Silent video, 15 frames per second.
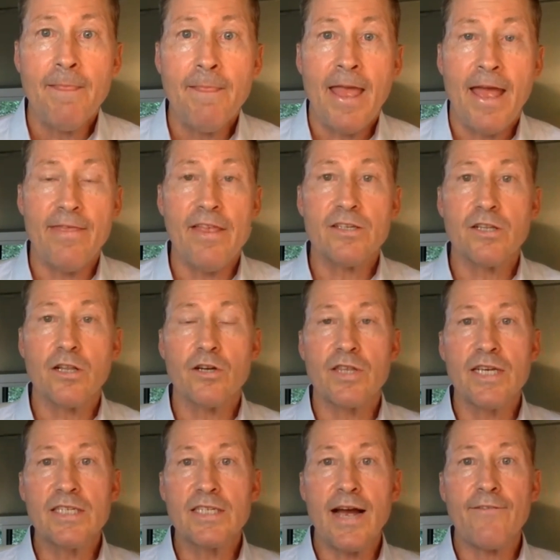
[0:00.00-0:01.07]
And
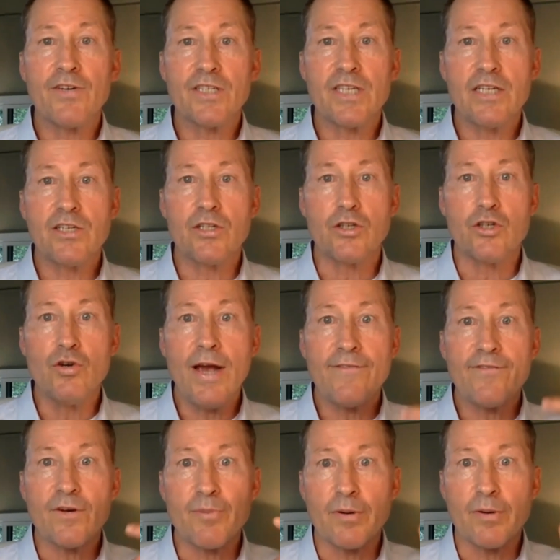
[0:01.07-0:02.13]
these conversations you have
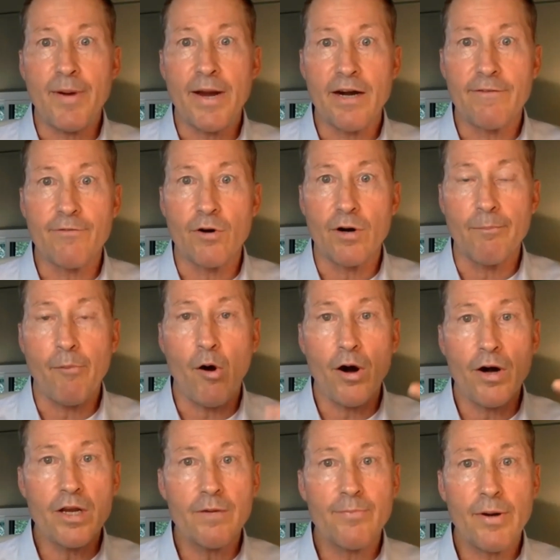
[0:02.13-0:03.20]
to prepare for, and
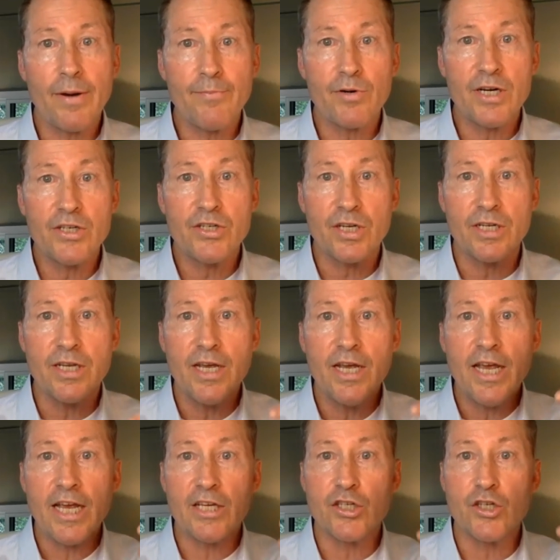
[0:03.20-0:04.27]
part of your preparation
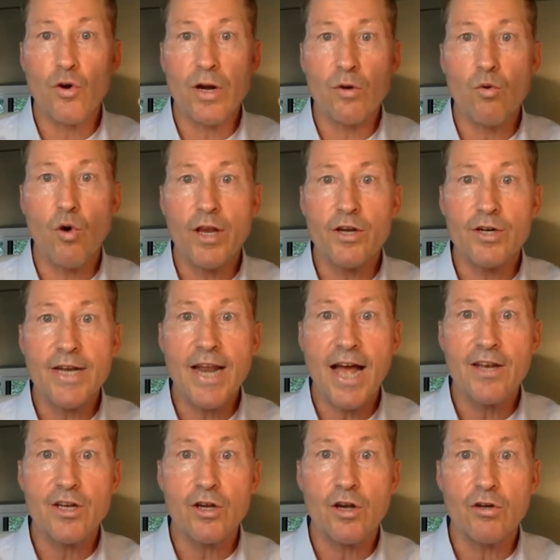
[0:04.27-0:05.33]
is knowing what your
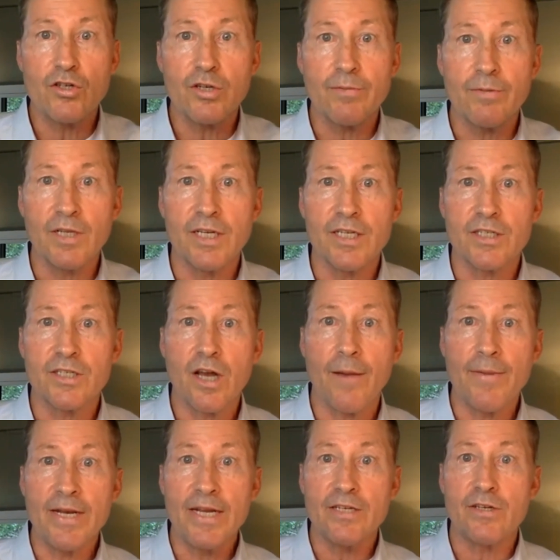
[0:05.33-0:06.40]
non-negotiable is
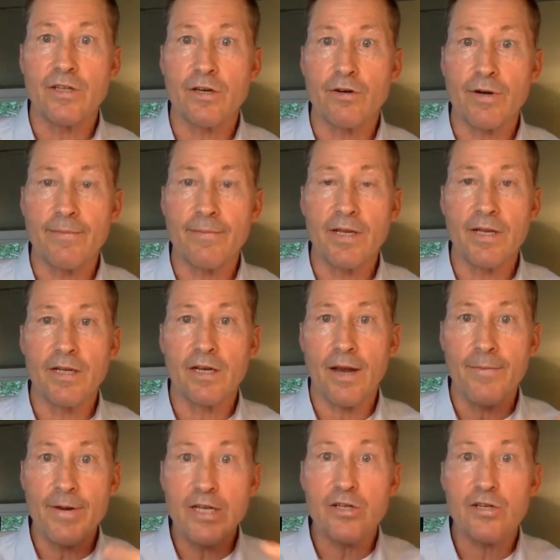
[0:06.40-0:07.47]
coming into
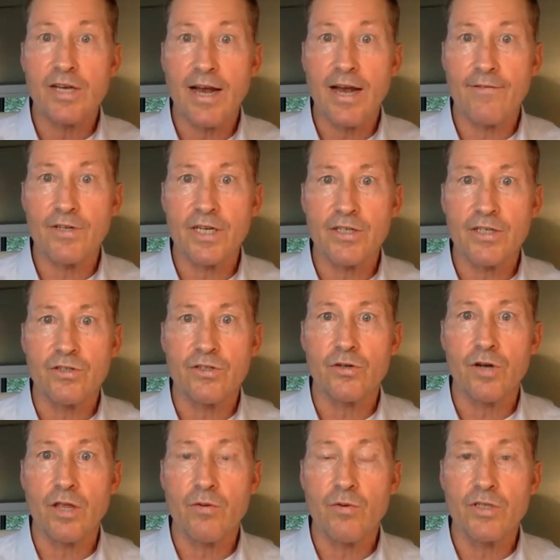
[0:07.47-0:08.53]
the conversation. So in
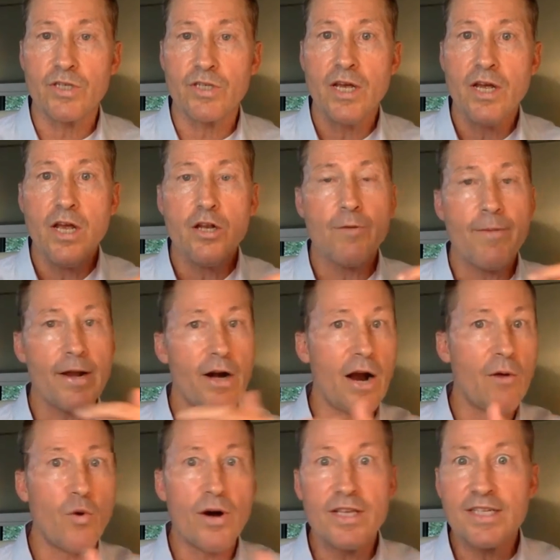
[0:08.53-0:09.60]
other words, no matter
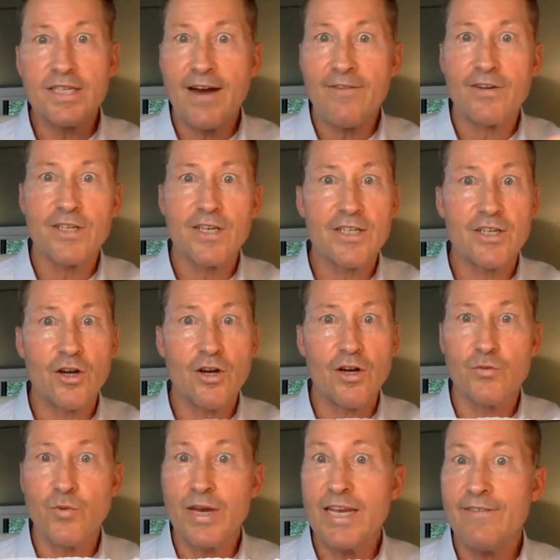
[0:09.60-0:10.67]
where this conversation goes,
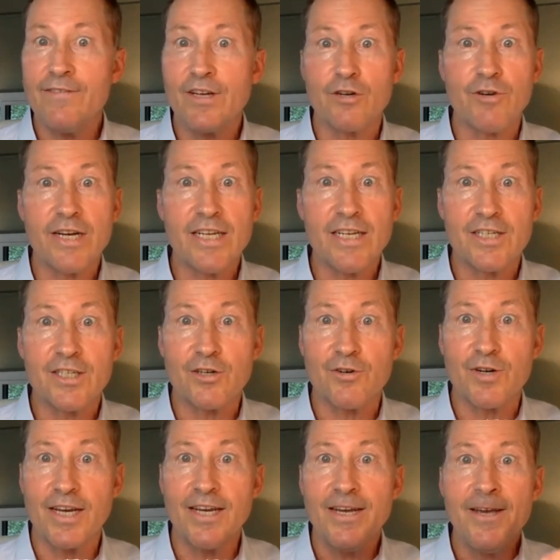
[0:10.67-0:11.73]
we can even agree to disagree,